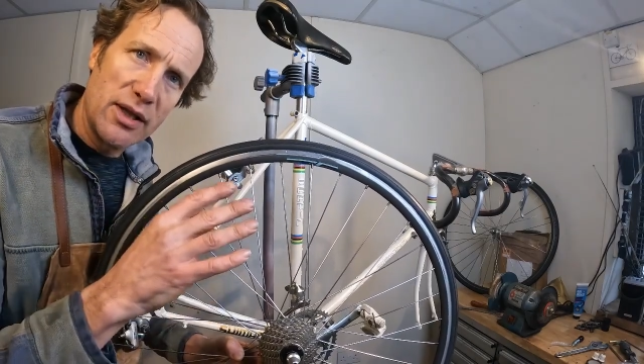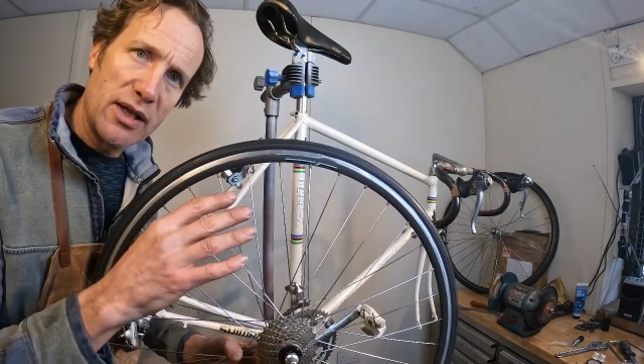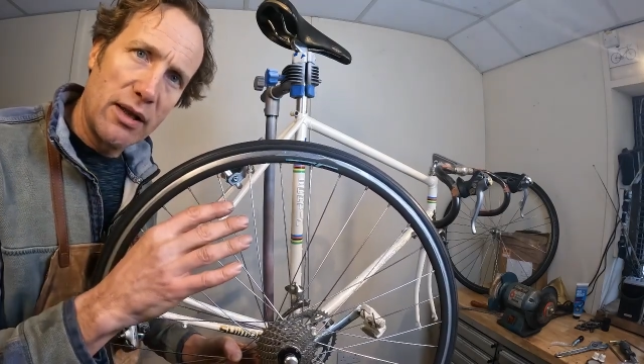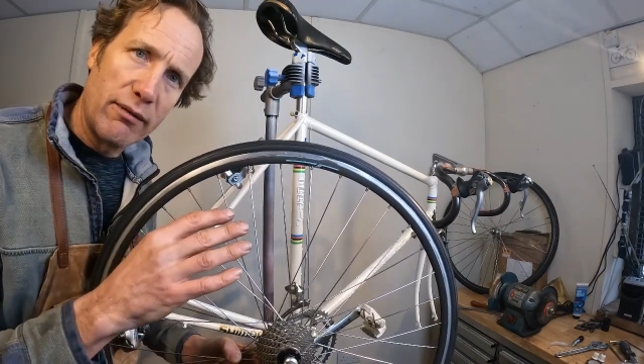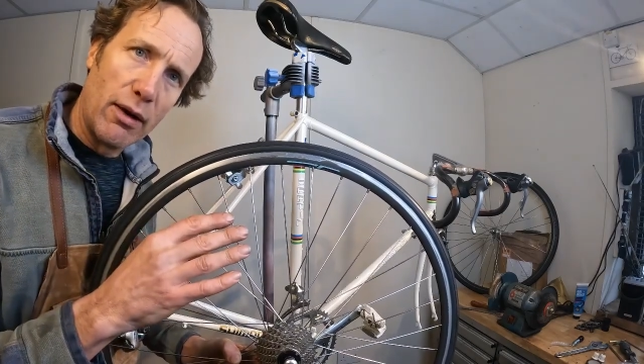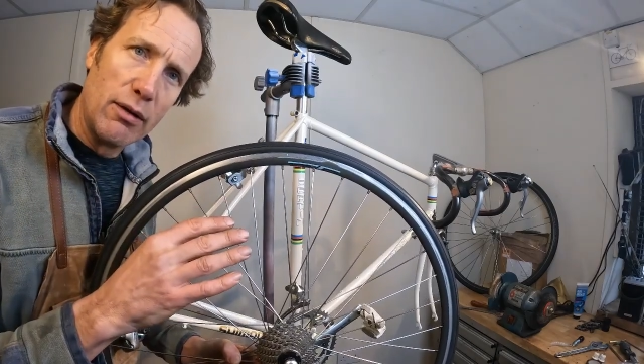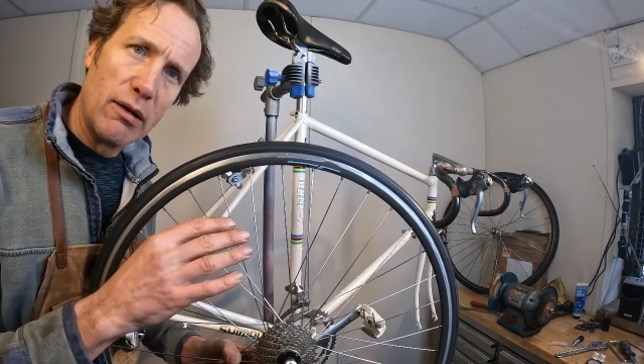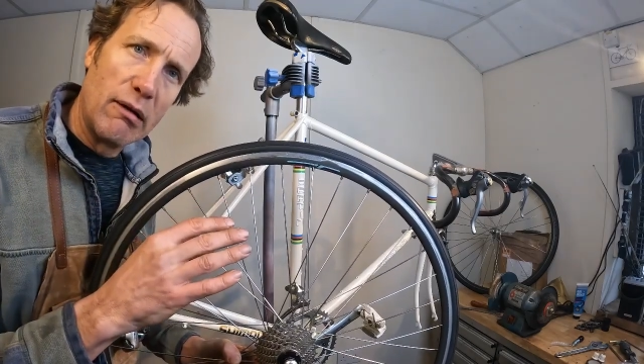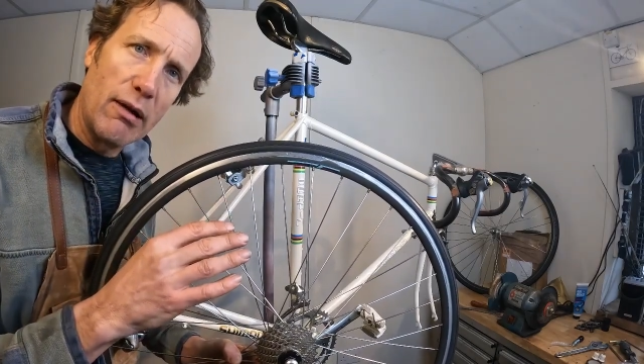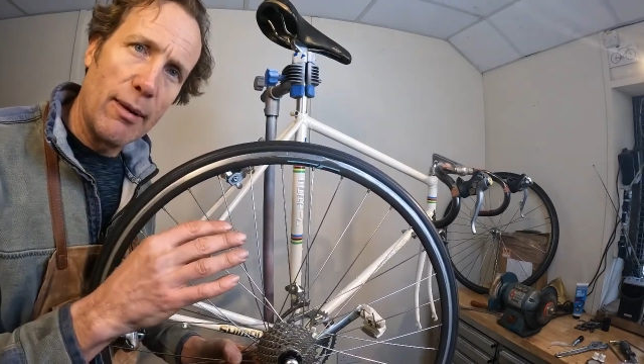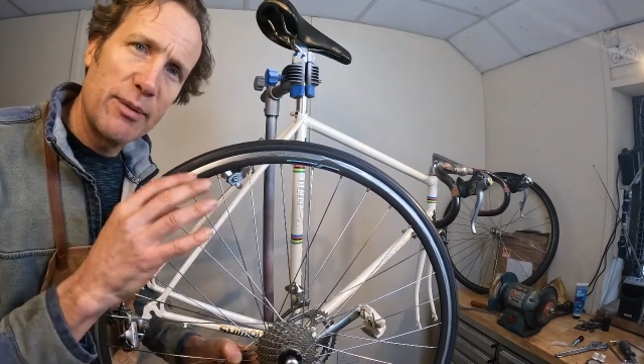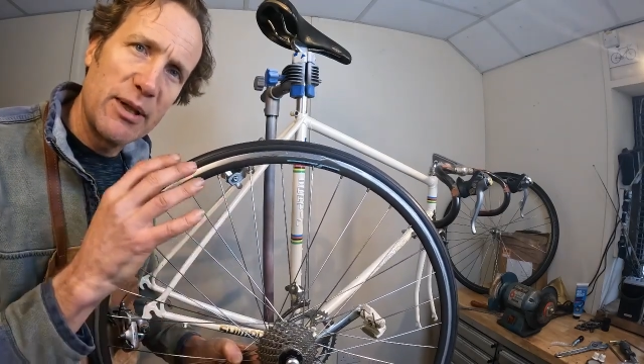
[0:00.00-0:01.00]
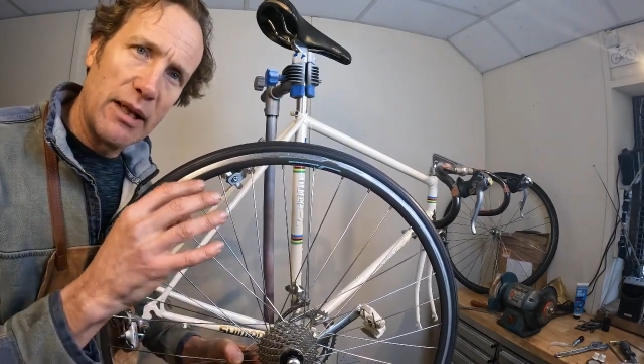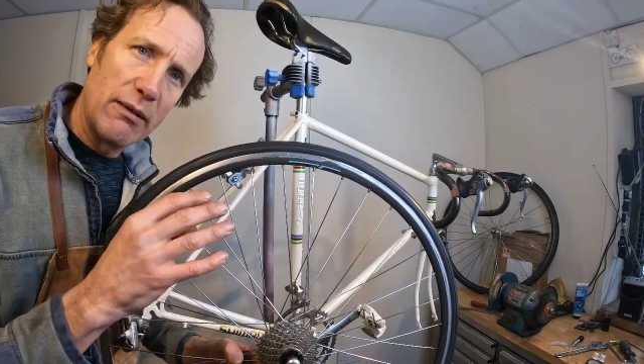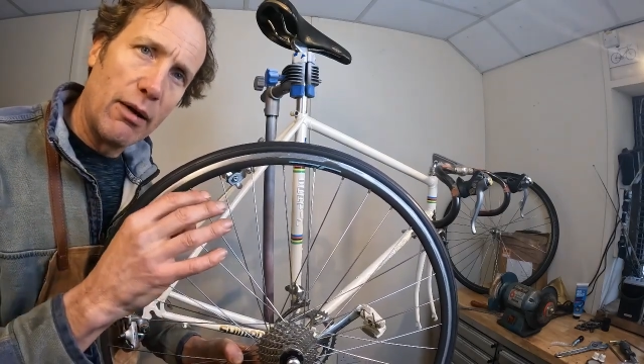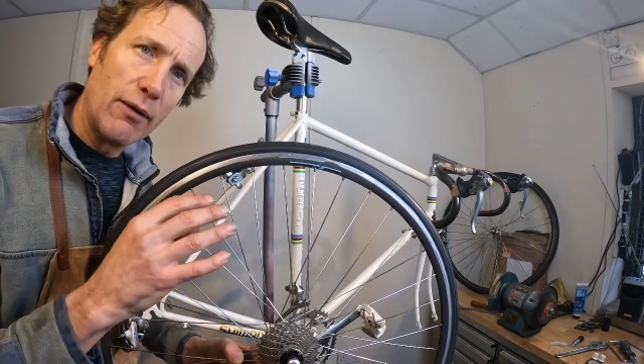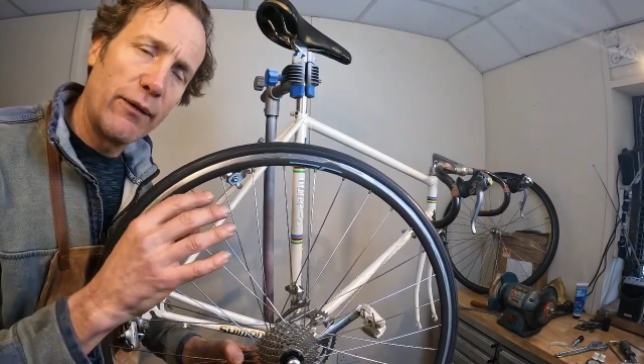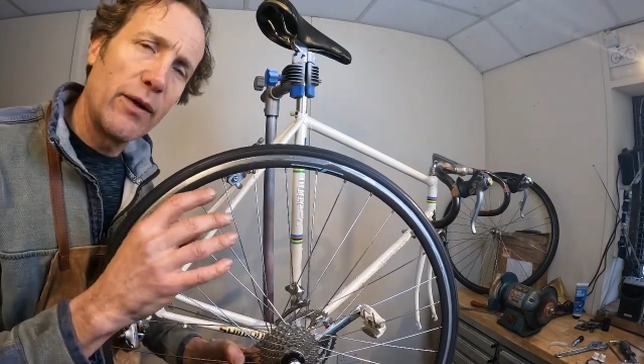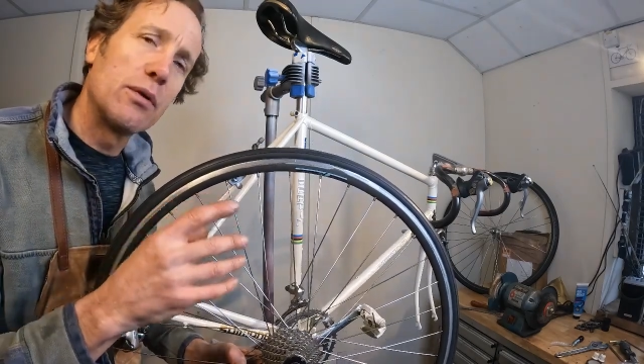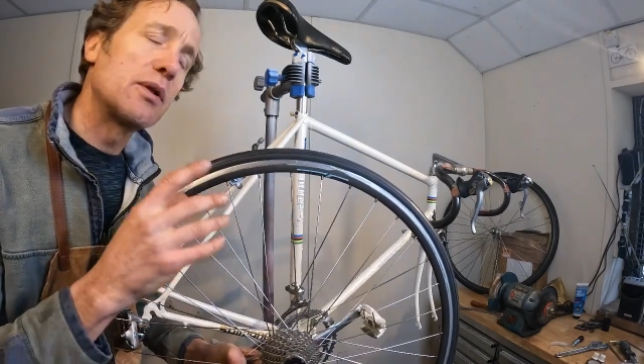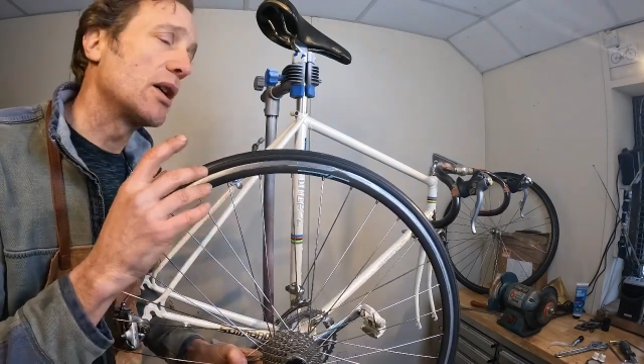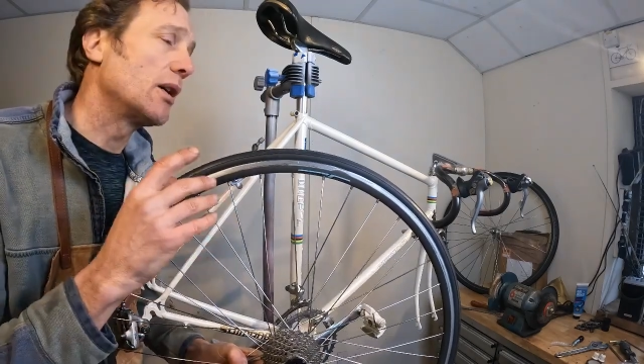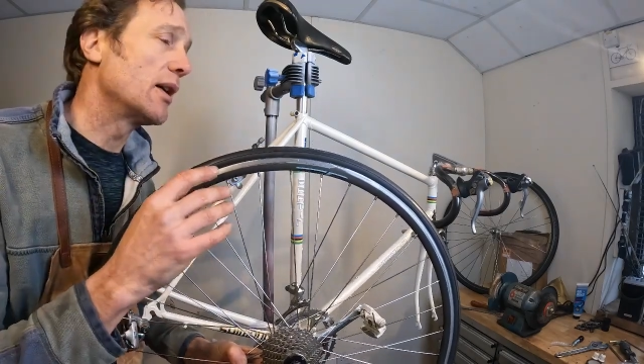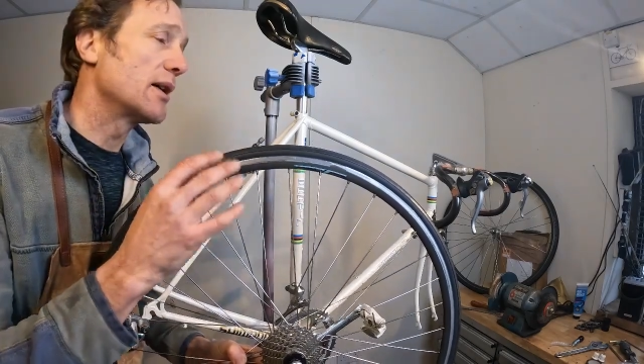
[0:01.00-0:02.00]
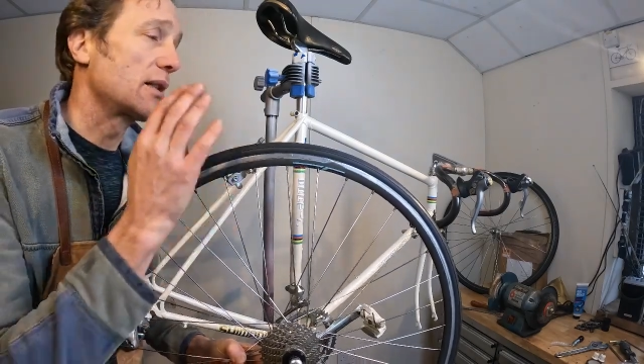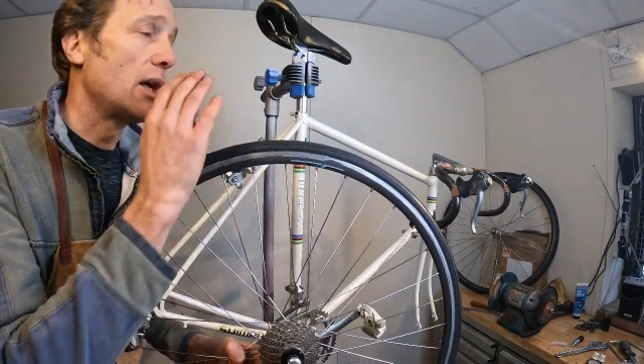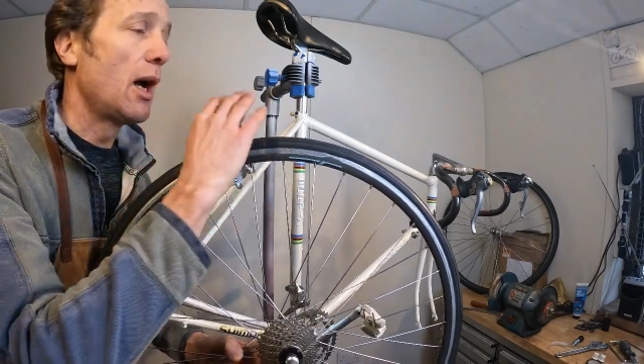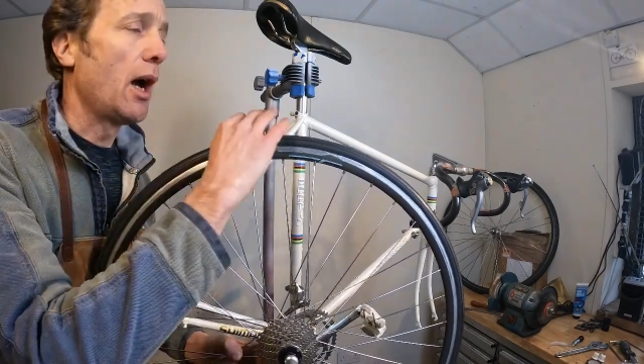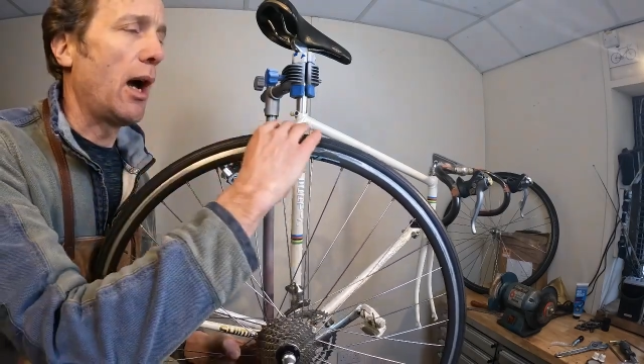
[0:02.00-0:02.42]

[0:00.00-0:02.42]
zero grip, zero feel tyres,